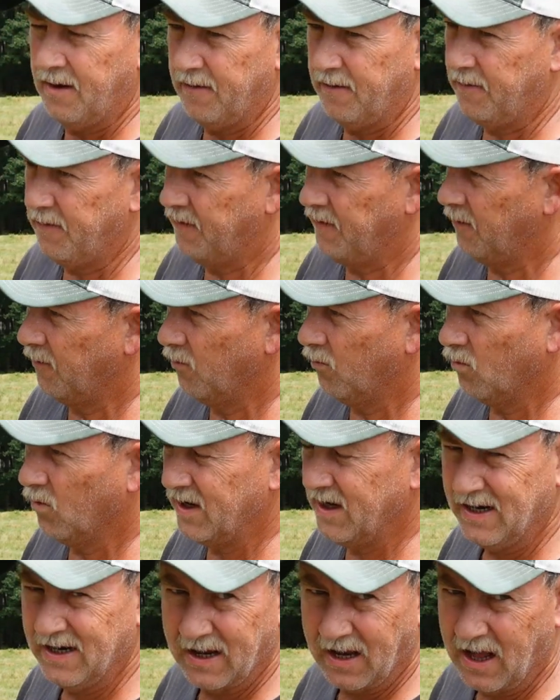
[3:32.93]
The
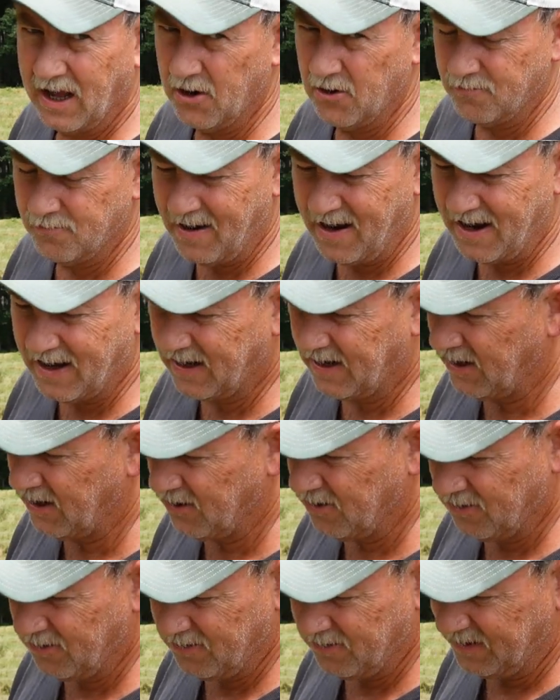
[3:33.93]
weed load back
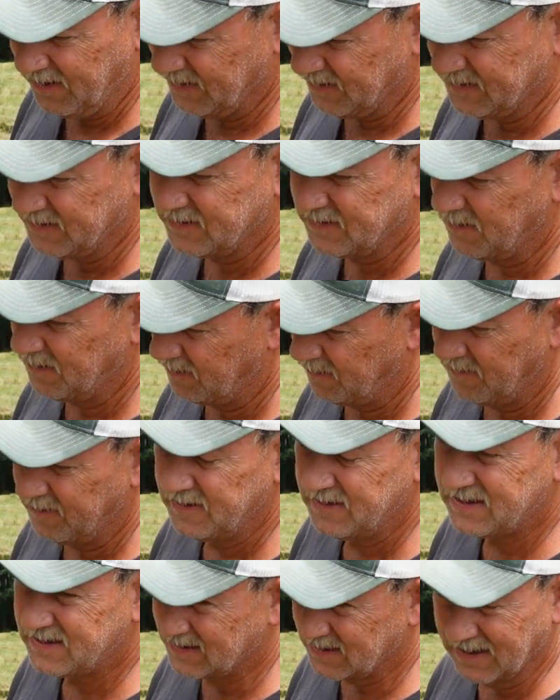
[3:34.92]
here is
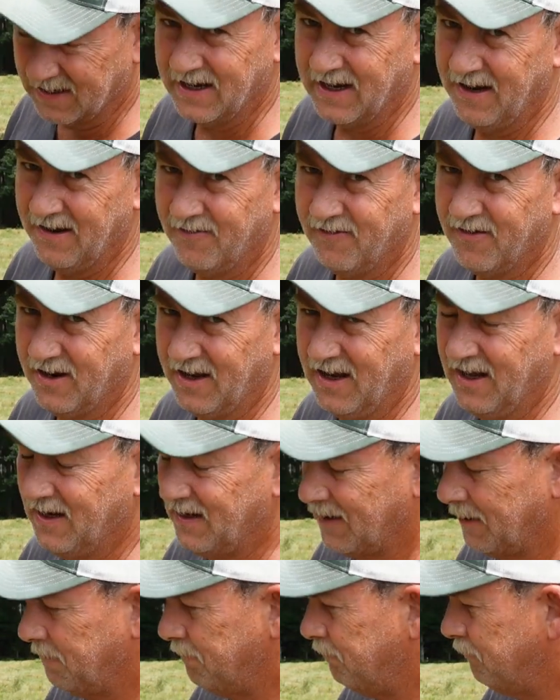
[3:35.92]

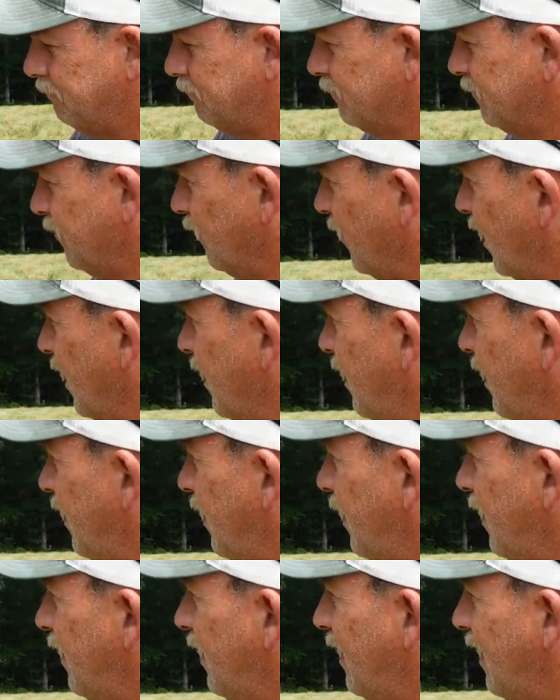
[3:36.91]
significant.
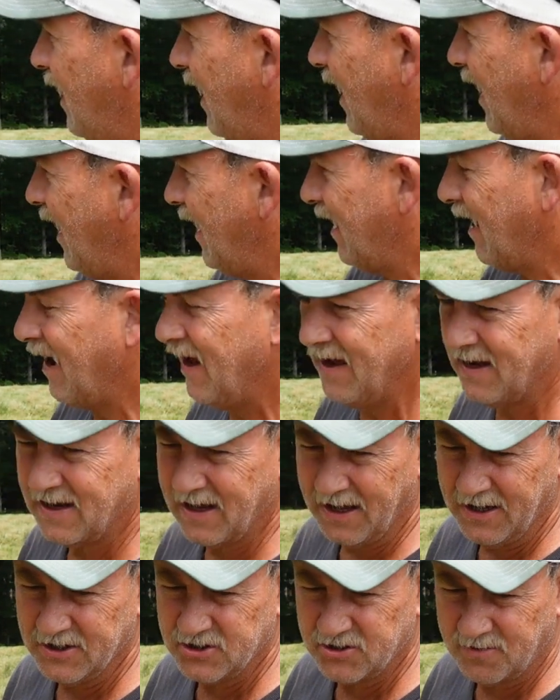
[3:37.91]
I had a hay
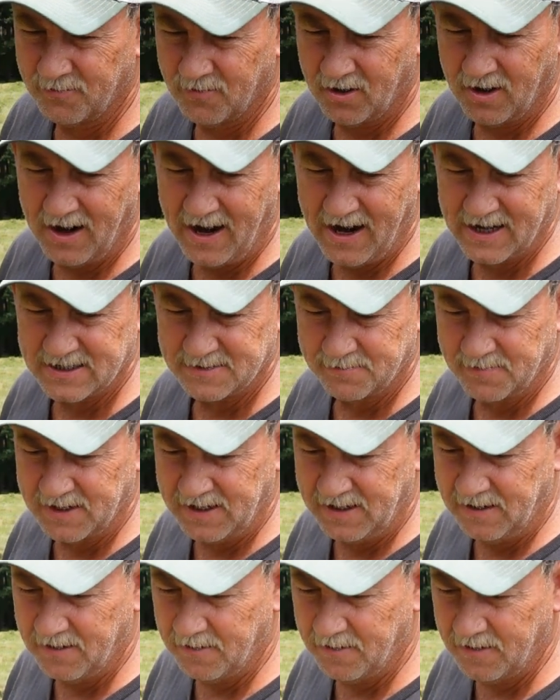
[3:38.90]
customer ask
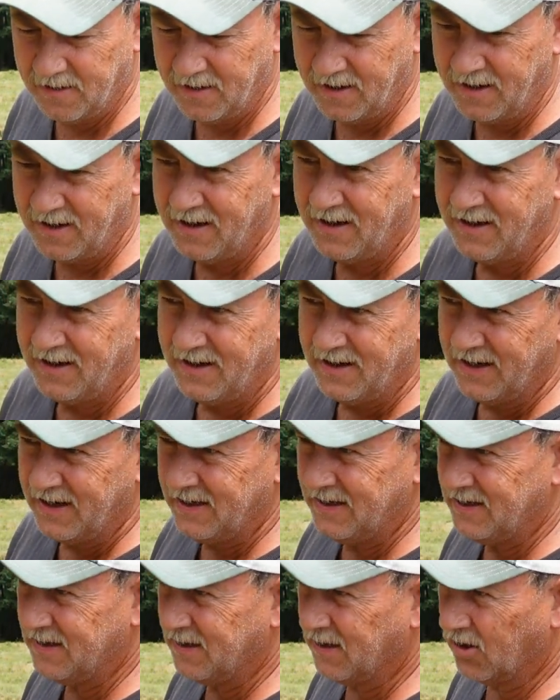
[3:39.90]
me,
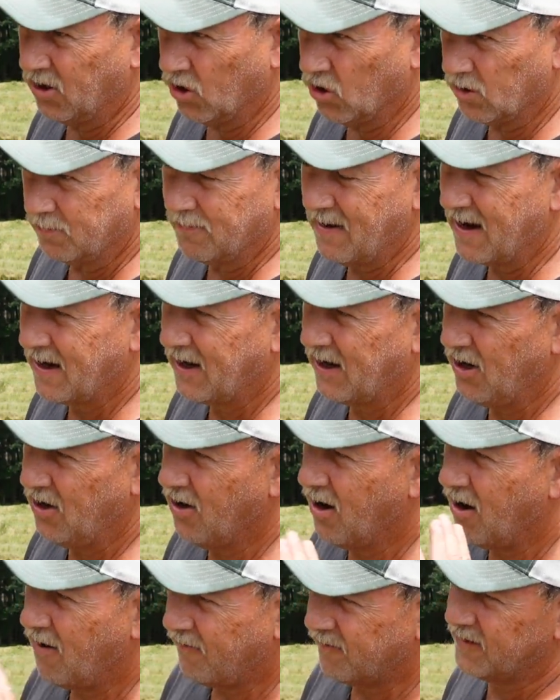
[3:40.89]
he looked back
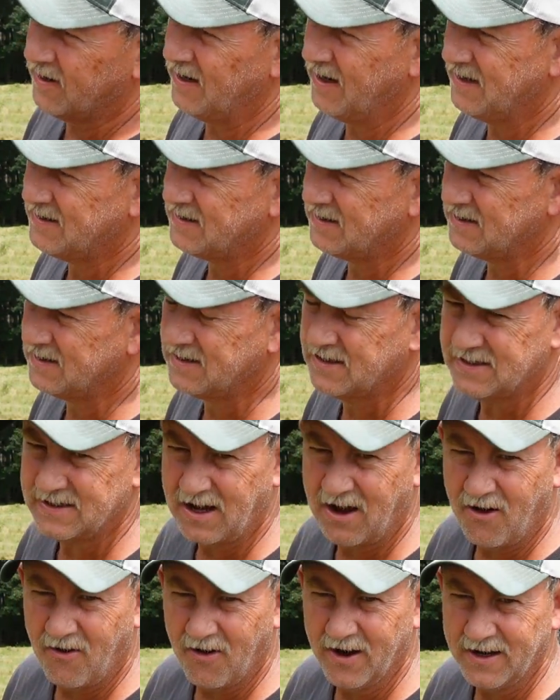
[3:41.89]
here off at a distance and
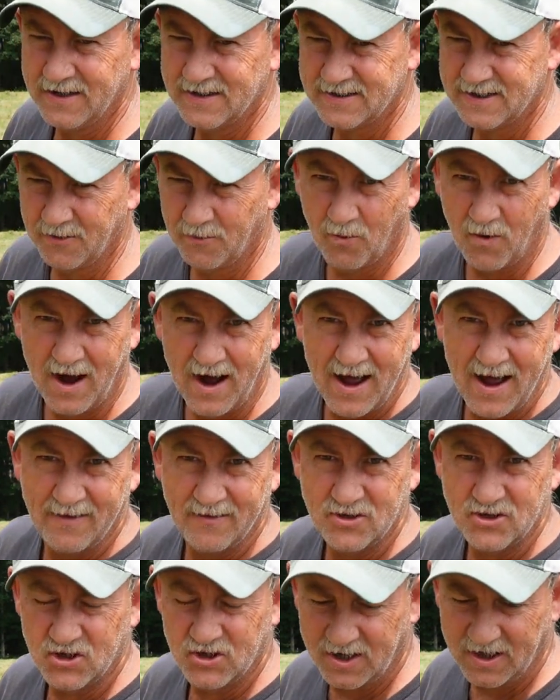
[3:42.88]
saw it and said, why
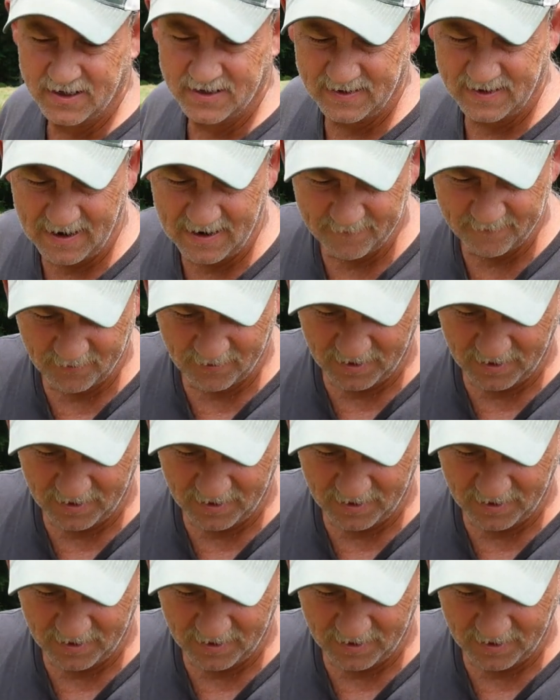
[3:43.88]
haven't you cut that for